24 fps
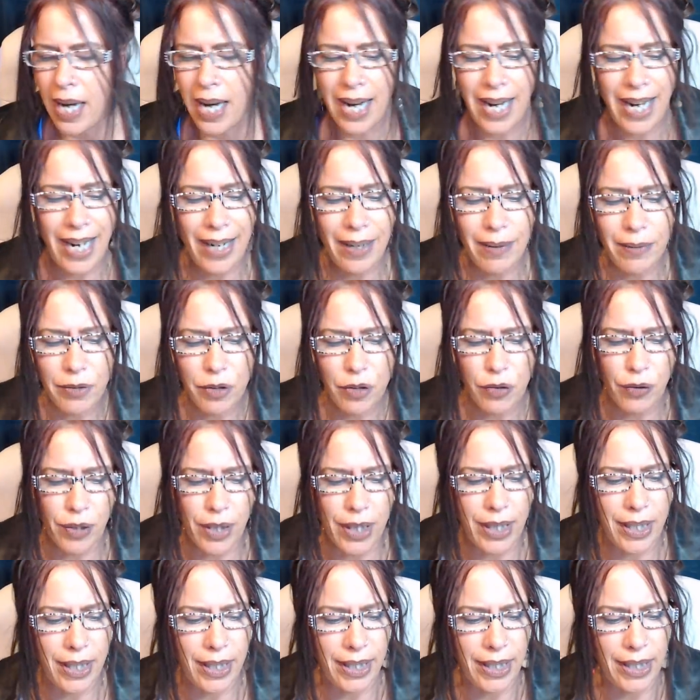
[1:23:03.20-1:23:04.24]
I am
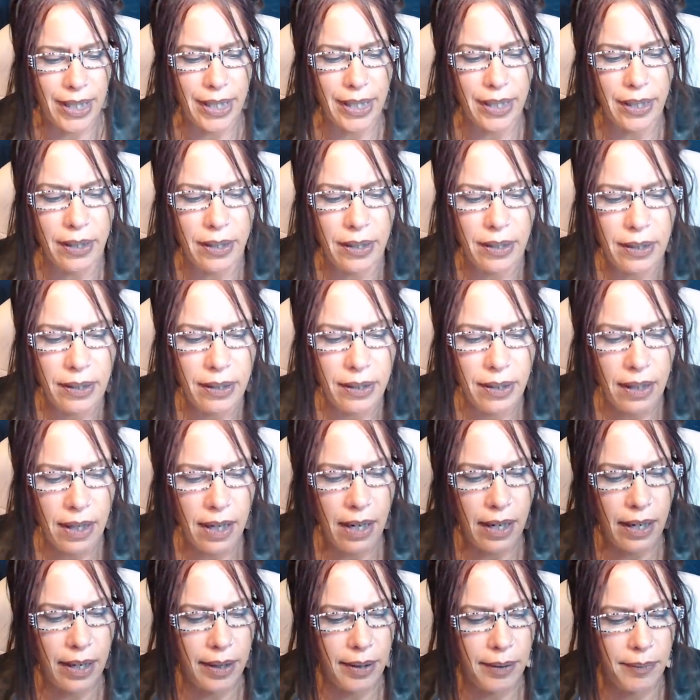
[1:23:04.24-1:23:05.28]
drinking
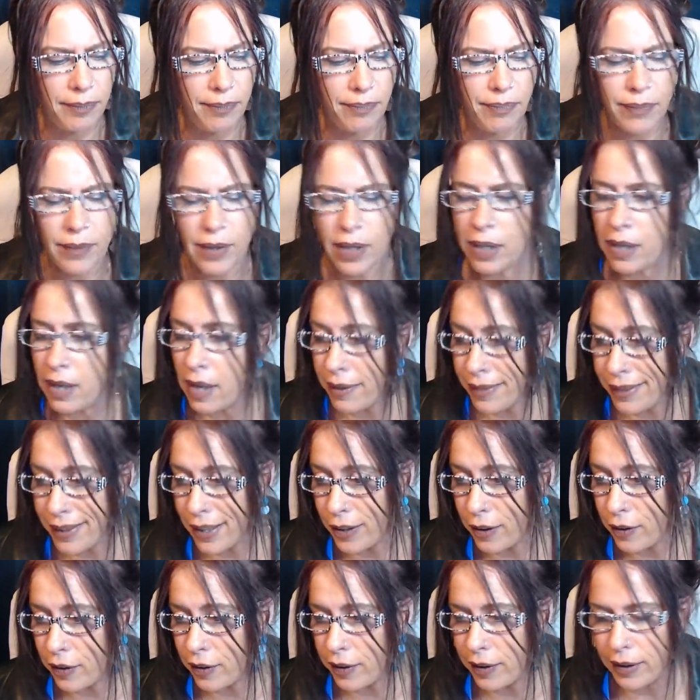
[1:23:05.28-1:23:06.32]
um,
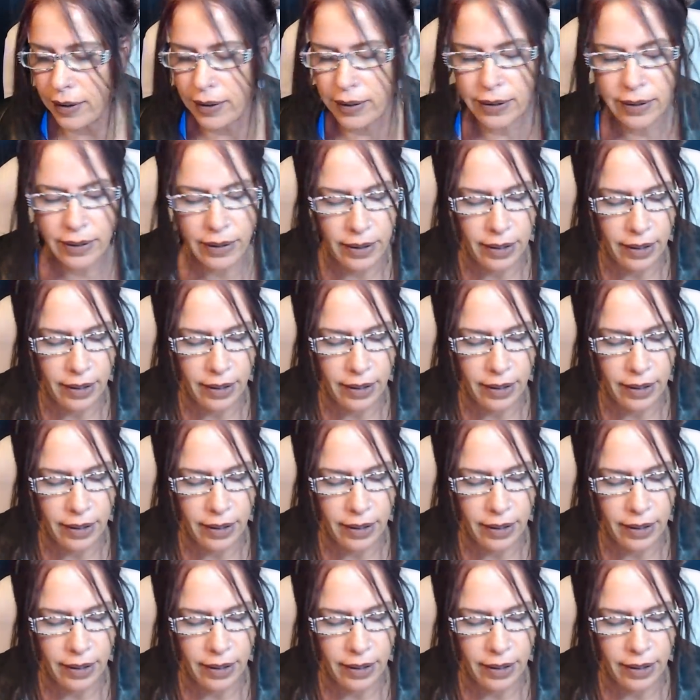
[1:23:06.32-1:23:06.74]
Nothing good.